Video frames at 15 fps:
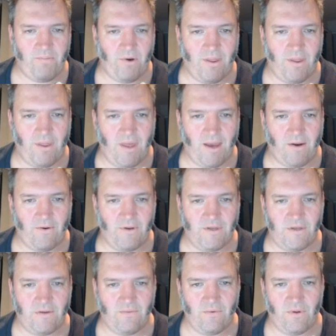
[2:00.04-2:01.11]

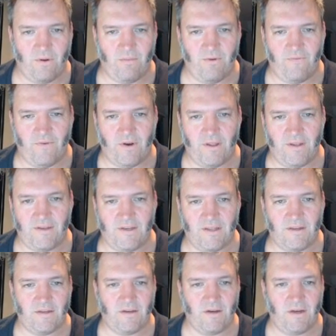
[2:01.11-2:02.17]
Pythagoras will help you find this
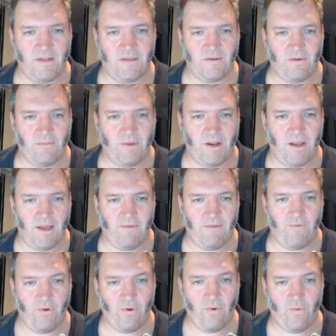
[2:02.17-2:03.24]
other side, so I'm going to
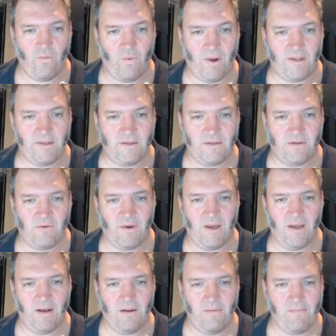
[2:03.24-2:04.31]
have 1
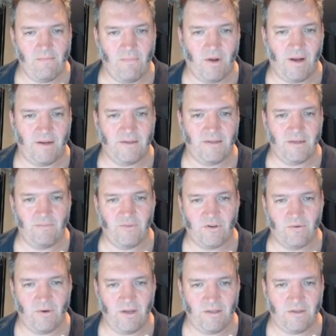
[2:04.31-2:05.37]
squared minus m
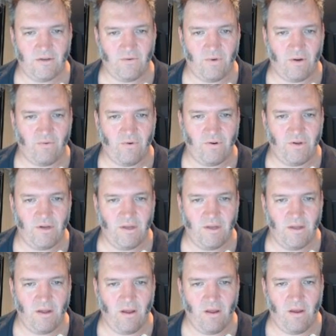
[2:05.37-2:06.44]
squared, square rooted,
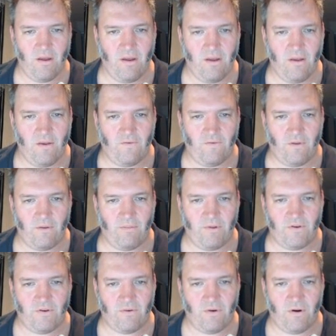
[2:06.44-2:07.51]
so that'll be
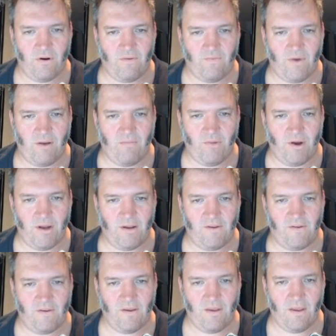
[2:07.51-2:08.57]
the square root of 1
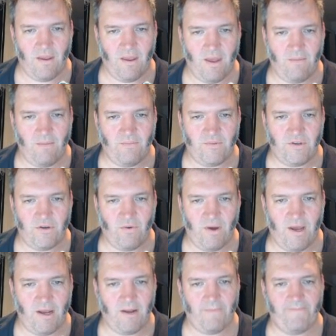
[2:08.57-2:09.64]
minus m
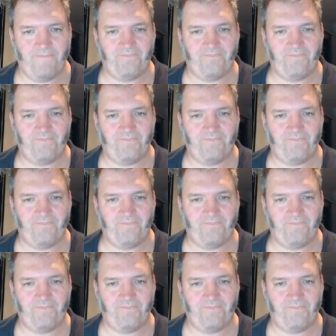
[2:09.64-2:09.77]
squared.